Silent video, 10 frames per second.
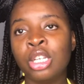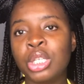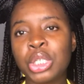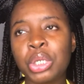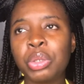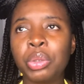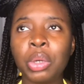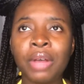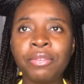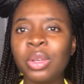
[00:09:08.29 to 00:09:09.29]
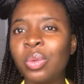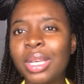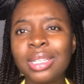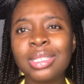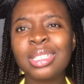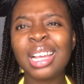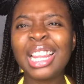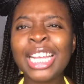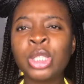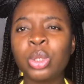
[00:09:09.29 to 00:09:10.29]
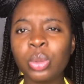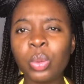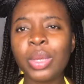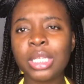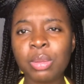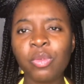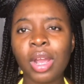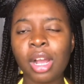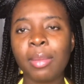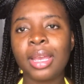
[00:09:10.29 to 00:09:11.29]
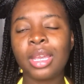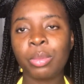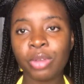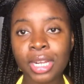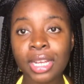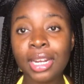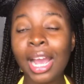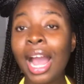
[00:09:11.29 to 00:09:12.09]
So a few weeks, like 2 weeks before I got my hair braided,